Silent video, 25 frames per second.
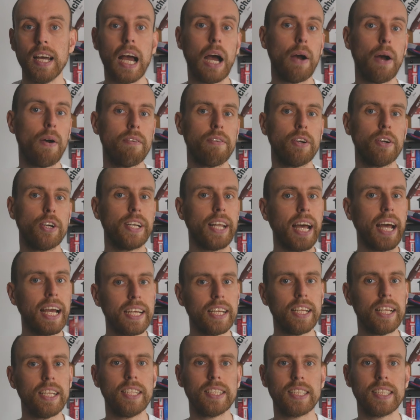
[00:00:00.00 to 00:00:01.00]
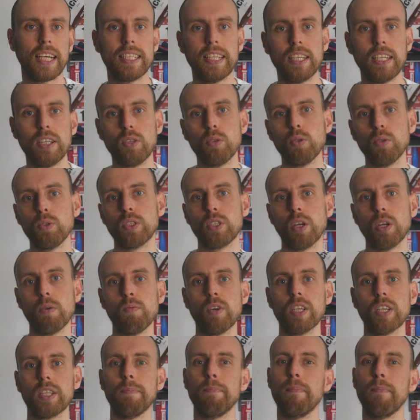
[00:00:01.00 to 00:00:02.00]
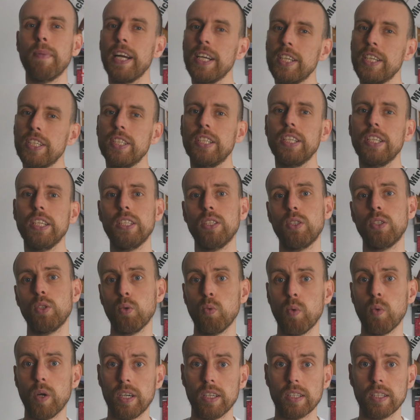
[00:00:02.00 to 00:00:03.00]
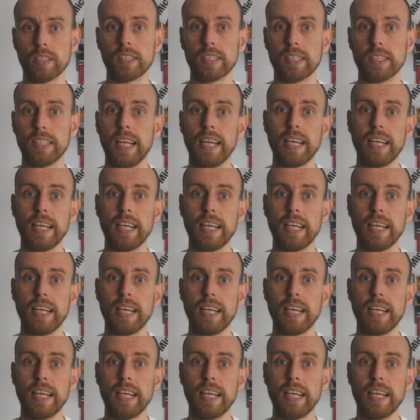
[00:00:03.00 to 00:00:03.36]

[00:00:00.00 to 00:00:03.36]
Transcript: However, Nike decided to somewhat merge these two worlds.